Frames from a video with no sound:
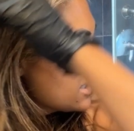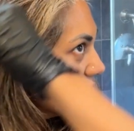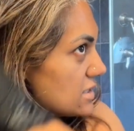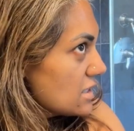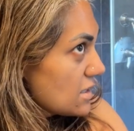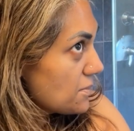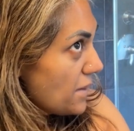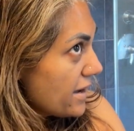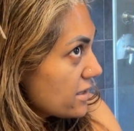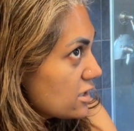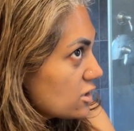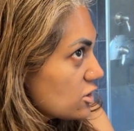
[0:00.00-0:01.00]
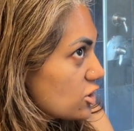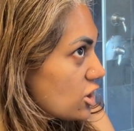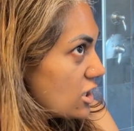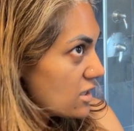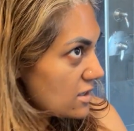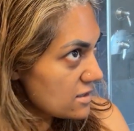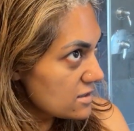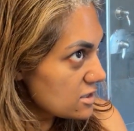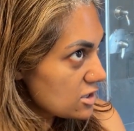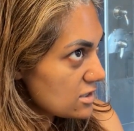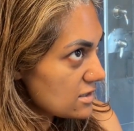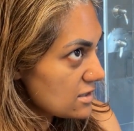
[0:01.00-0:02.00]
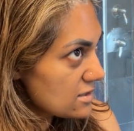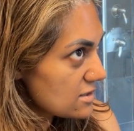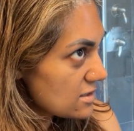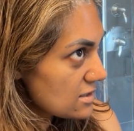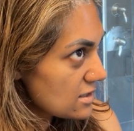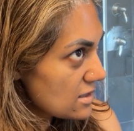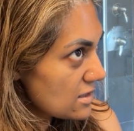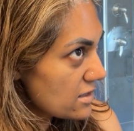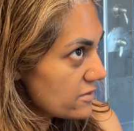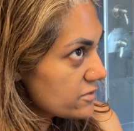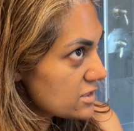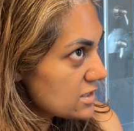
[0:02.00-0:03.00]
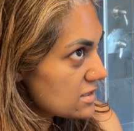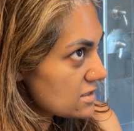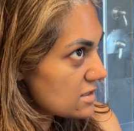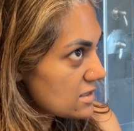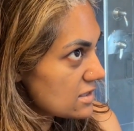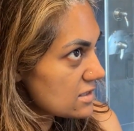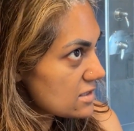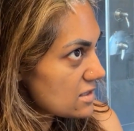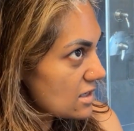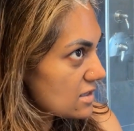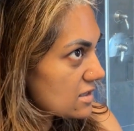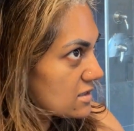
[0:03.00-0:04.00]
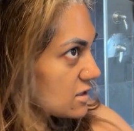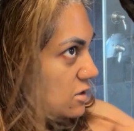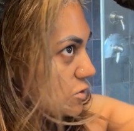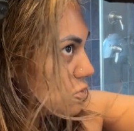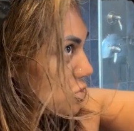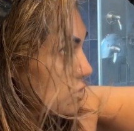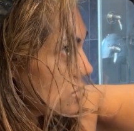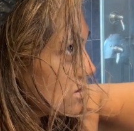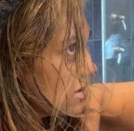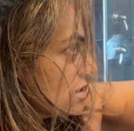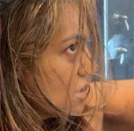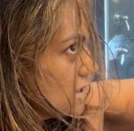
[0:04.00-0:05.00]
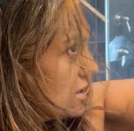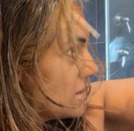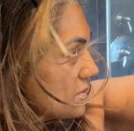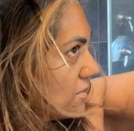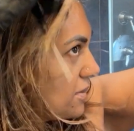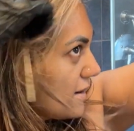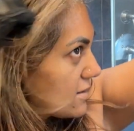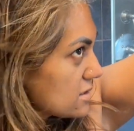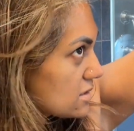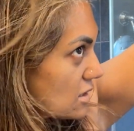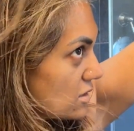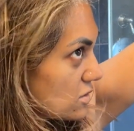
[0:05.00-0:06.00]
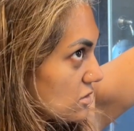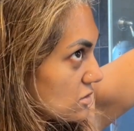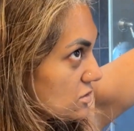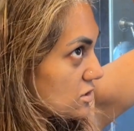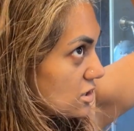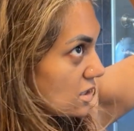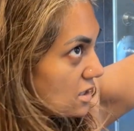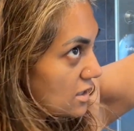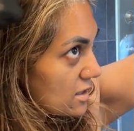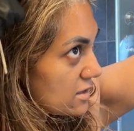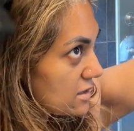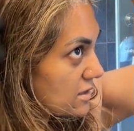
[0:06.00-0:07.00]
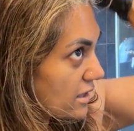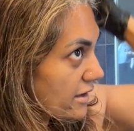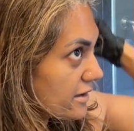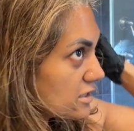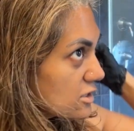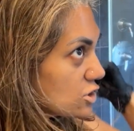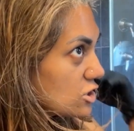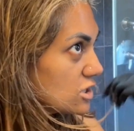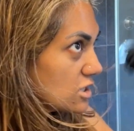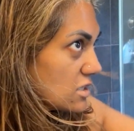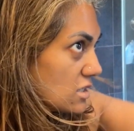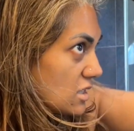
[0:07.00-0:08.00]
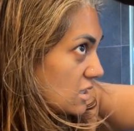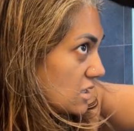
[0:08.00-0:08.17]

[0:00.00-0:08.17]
easy to manage. It lifts easily. It's not like the usual box colors that she